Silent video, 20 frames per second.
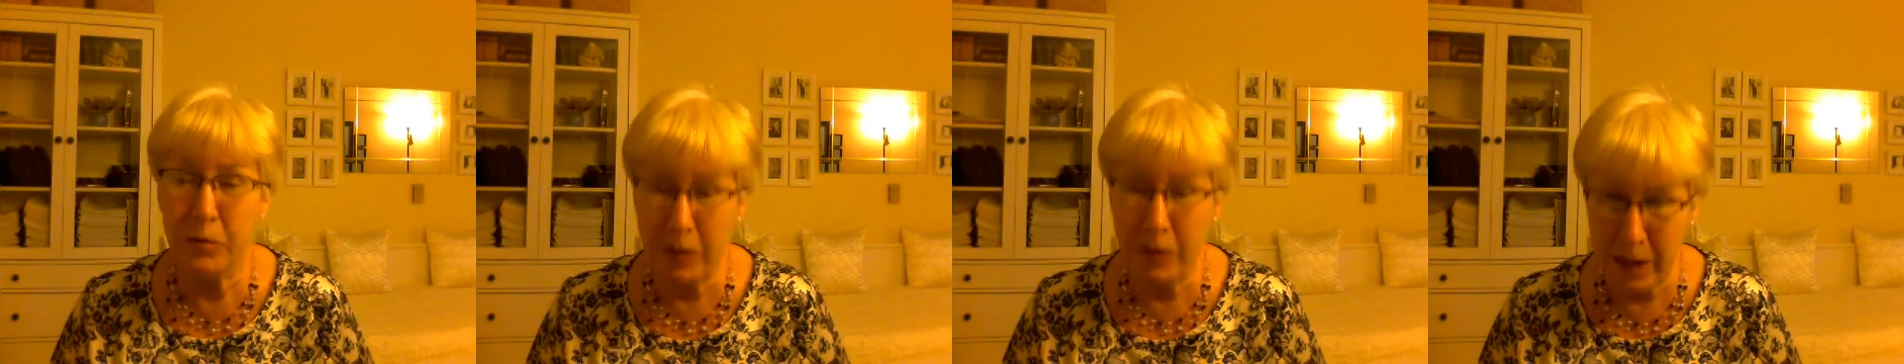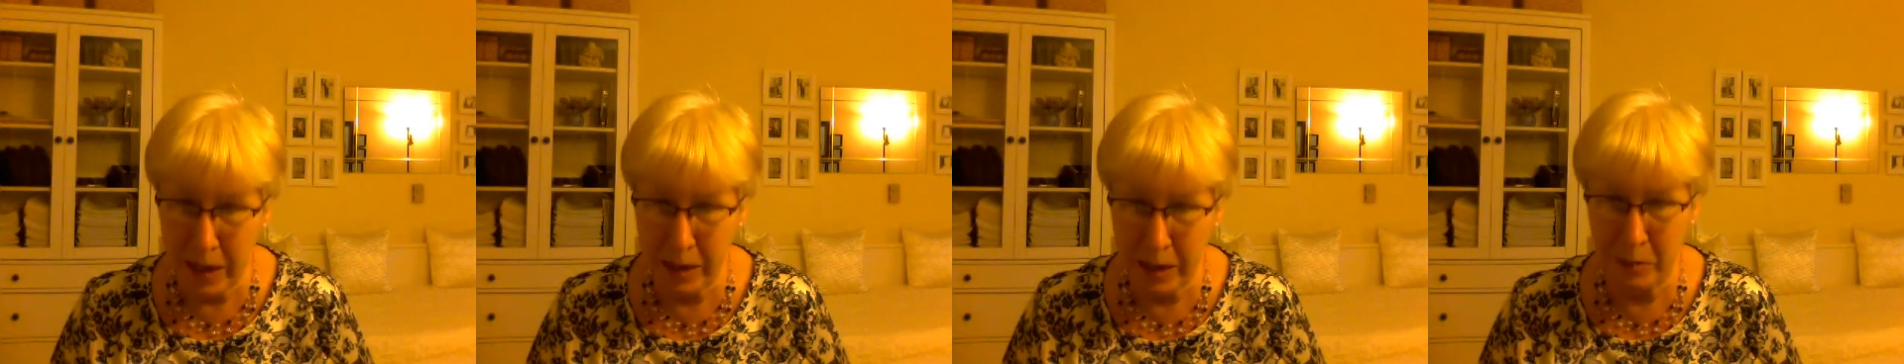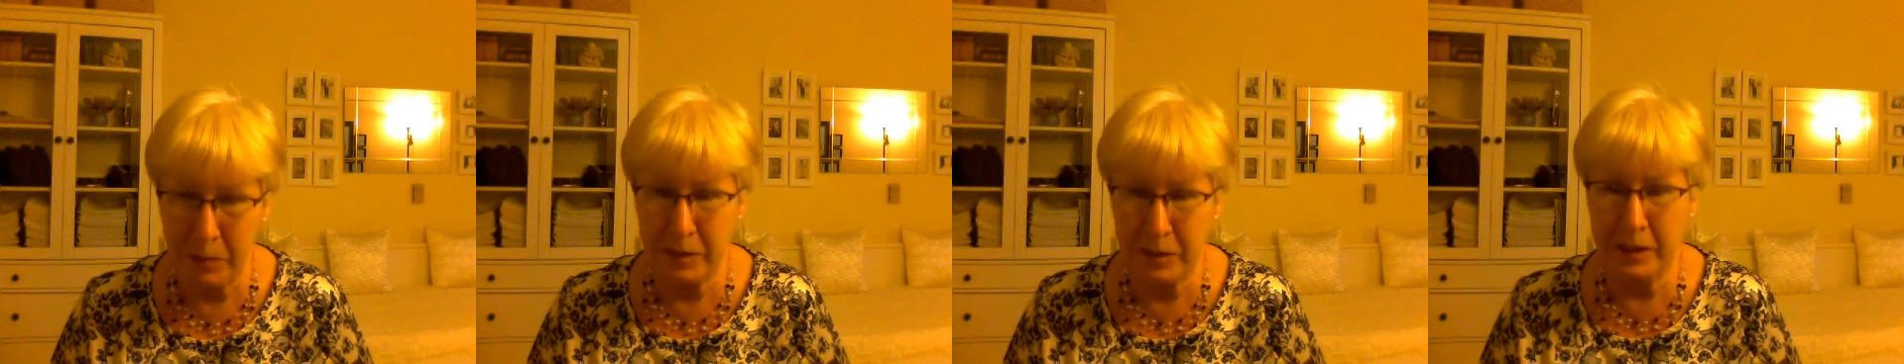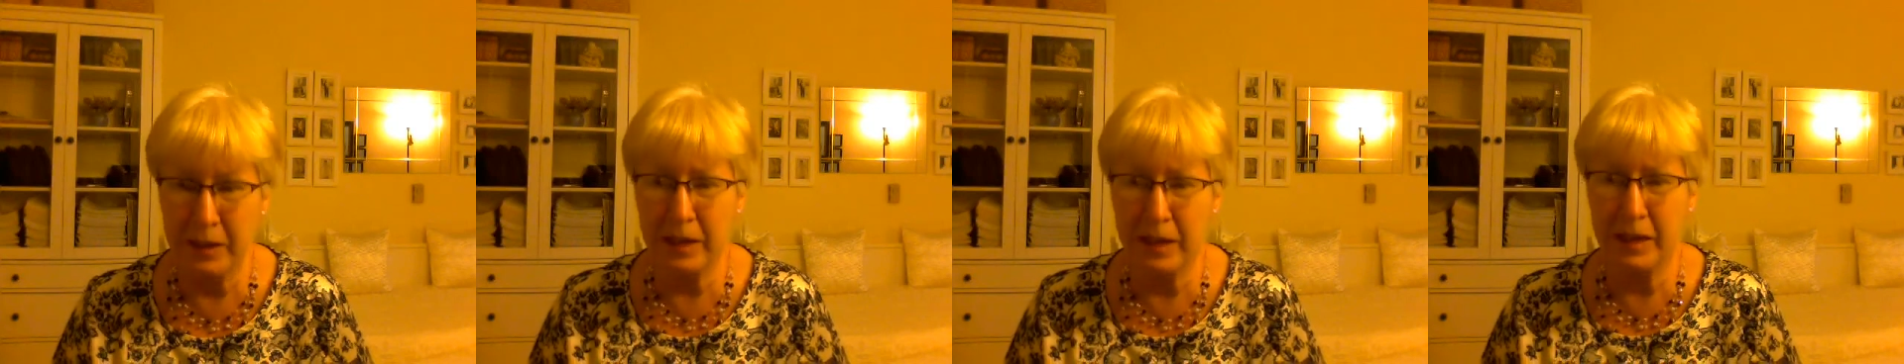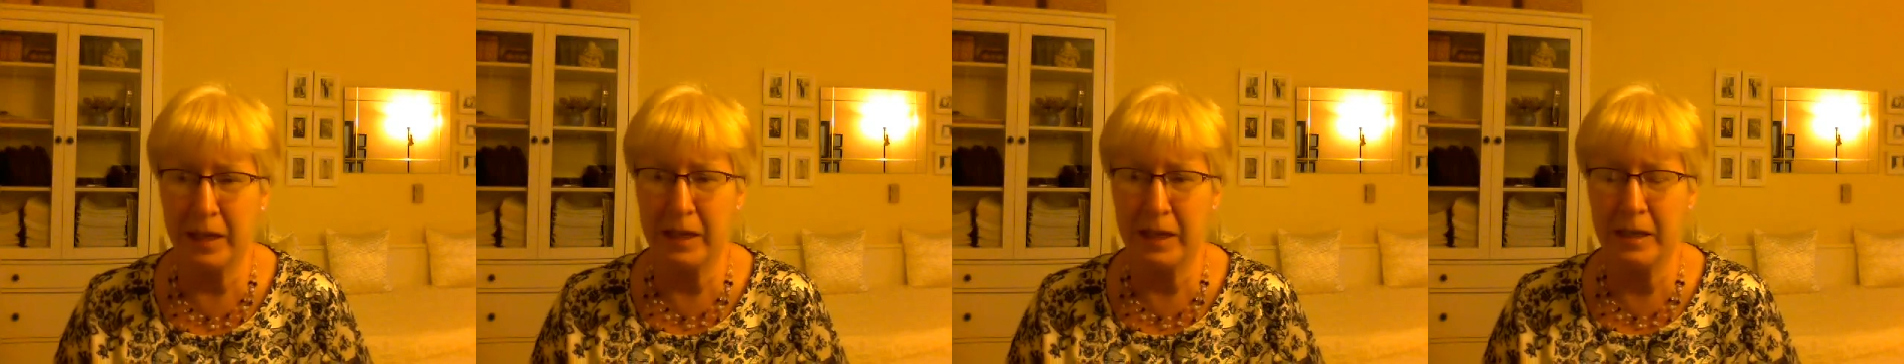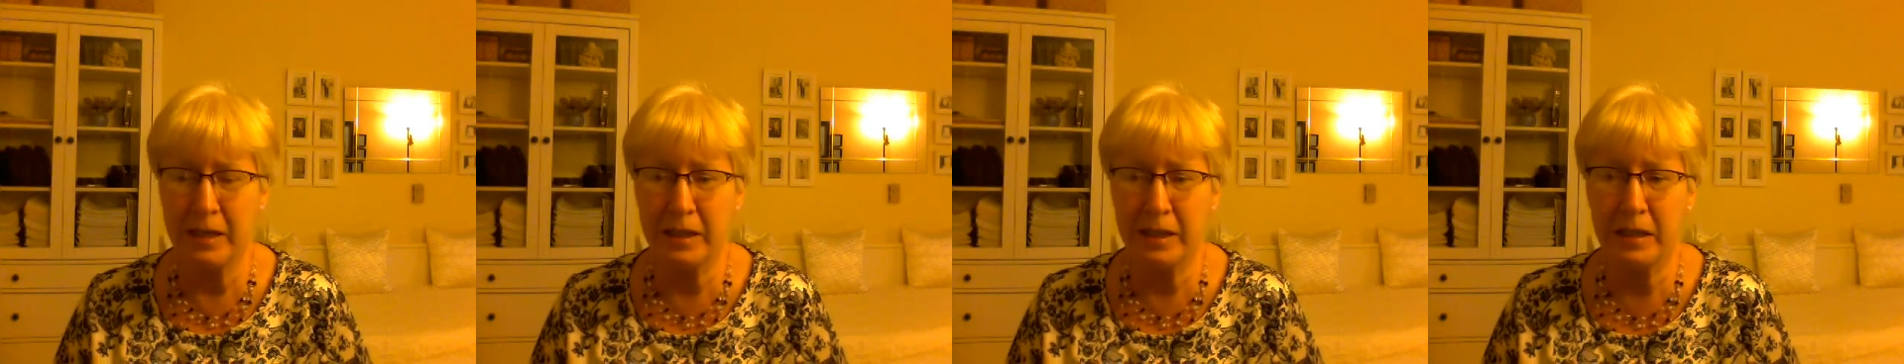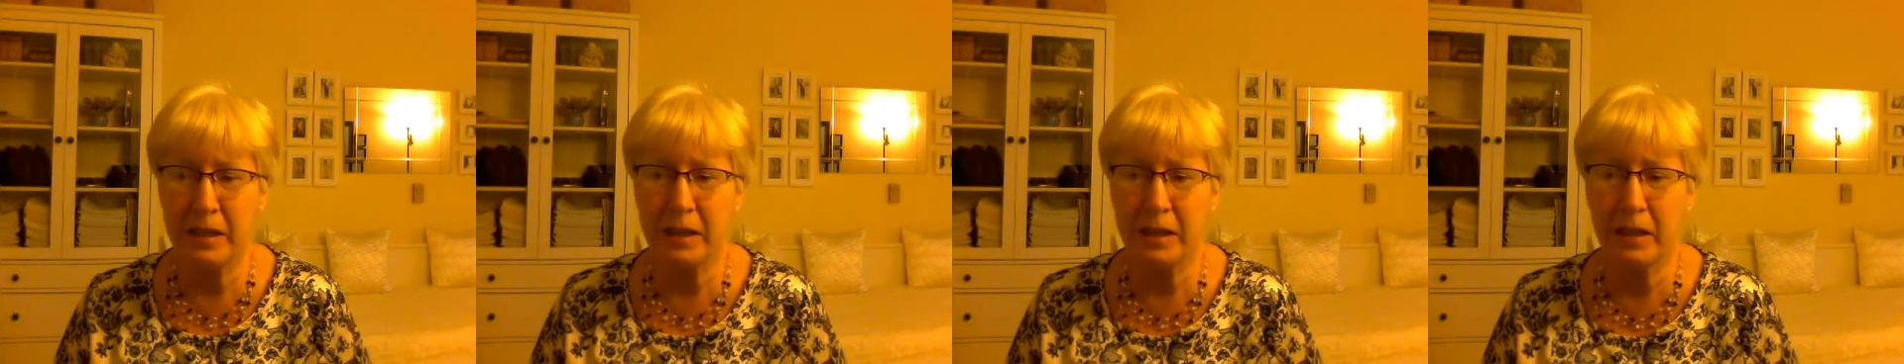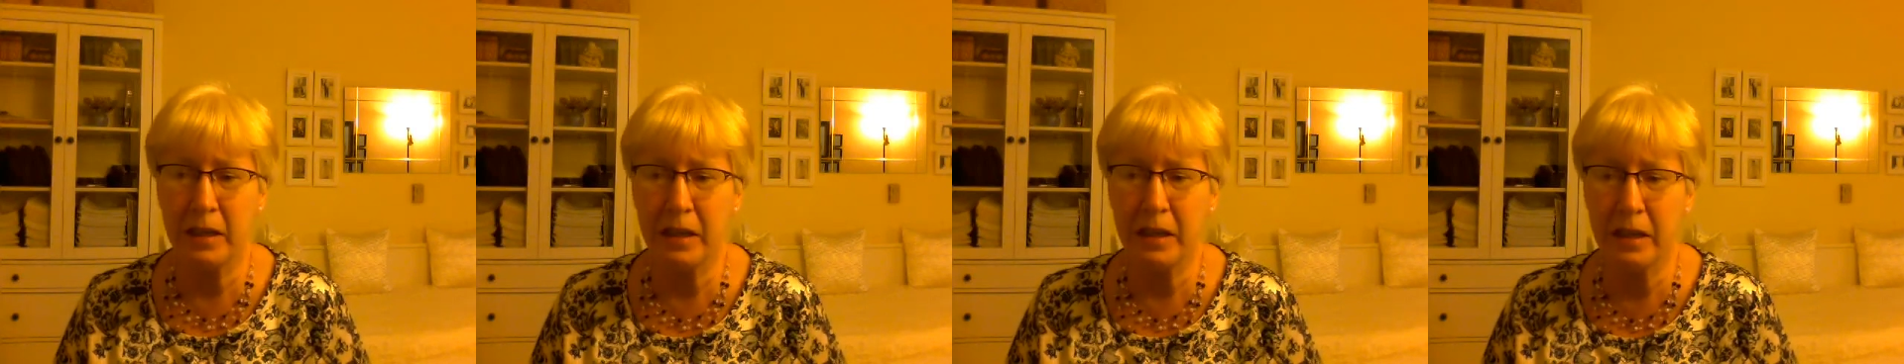crimes
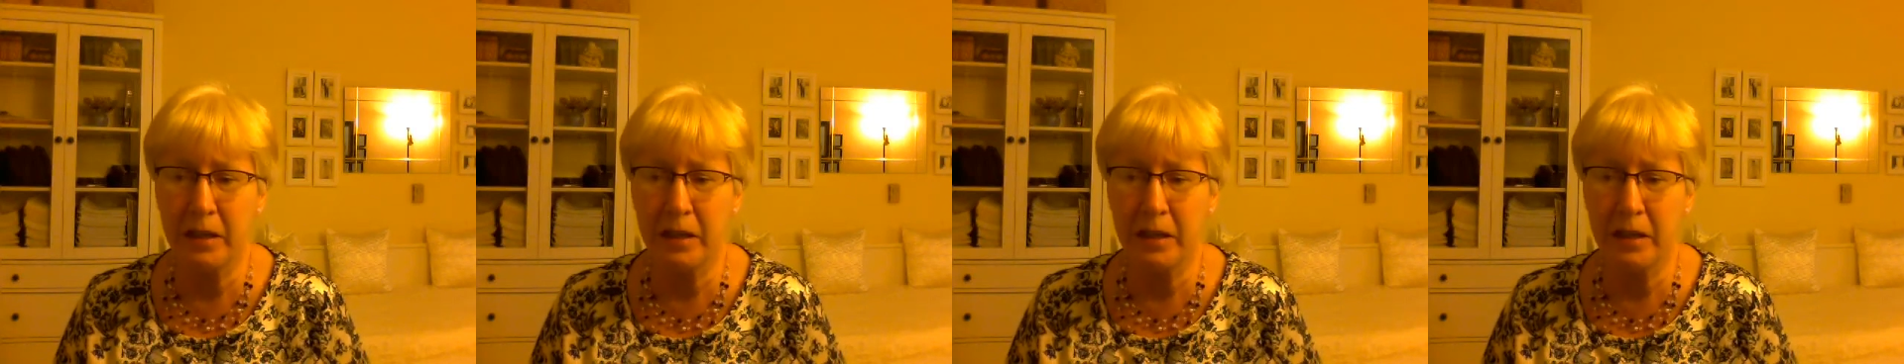against